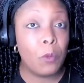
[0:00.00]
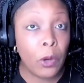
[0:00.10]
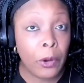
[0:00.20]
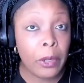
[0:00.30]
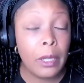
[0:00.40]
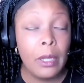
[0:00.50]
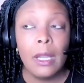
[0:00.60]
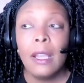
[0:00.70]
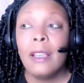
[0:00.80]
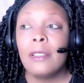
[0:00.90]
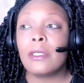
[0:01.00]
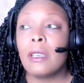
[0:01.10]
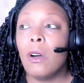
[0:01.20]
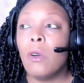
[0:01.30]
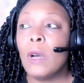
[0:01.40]
work.
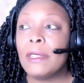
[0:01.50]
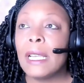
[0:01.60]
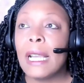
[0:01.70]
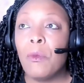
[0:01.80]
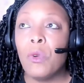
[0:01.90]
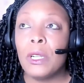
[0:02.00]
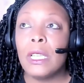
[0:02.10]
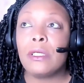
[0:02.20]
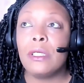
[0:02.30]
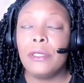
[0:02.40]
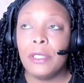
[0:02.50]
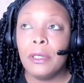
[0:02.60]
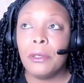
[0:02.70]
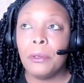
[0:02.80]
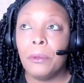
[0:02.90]
So one thing I wanted to
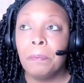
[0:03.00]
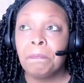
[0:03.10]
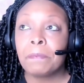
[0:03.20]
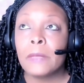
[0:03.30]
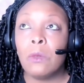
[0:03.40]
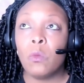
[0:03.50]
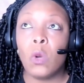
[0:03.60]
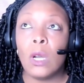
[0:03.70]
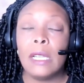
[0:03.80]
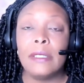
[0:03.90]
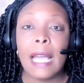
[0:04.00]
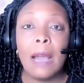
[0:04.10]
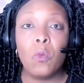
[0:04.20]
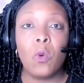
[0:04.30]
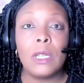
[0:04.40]
do was
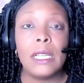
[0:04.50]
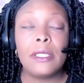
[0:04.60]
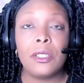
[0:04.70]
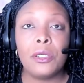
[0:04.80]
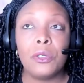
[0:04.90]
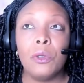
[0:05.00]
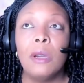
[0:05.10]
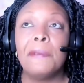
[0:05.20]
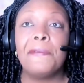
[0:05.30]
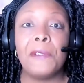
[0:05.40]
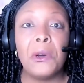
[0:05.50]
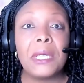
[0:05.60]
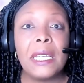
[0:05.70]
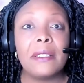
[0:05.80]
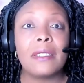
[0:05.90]
I wanted to
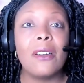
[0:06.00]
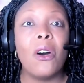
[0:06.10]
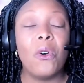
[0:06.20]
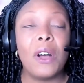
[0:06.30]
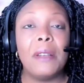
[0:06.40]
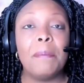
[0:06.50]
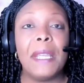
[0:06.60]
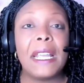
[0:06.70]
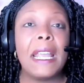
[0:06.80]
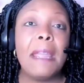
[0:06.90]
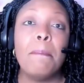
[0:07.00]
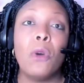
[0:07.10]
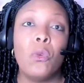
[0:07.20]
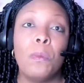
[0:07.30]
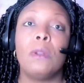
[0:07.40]
focus on being a
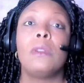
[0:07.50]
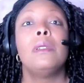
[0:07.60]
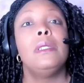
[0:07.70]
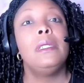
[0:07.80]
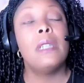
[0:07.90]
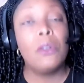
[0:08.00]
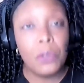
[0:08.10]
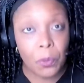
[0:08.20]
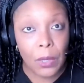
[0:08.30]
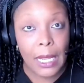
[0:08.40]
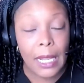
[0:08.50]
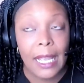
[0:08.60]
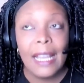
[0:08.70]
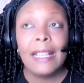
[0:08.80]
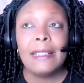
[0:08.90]
mobile notary.
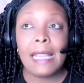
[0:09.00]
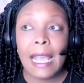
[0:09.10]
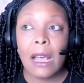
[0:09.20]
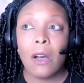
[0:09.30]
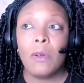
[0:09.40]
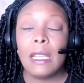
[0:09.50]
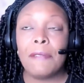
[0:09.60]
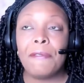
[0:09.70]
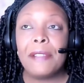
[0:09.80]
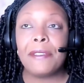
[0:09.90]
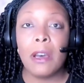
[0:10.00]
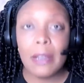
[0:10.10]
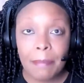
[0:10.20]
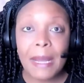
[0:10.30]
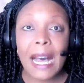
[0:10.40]
Now, if I
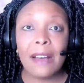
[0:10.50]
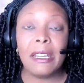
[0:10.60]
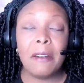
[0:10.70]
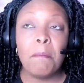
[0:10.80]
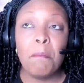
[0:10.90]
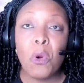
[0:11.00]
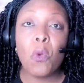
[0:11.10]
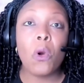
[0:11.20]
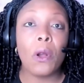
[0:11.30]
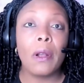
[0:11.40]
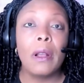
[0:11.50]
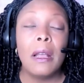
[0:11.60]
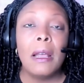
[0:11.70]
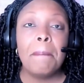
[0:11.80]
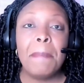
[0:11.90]
thought about it more,
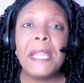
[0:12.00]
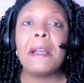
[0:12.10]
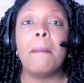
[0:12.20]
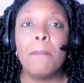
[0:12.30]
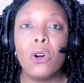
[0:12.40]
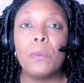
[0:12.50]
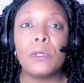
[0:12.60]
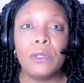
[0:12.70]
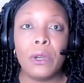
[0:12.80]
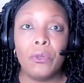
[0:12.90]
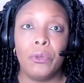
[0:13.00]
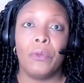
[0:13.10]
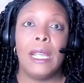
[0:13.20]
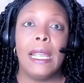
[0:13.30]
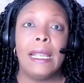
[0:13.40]
being a mobile
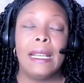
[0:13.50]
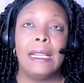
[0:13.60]
notary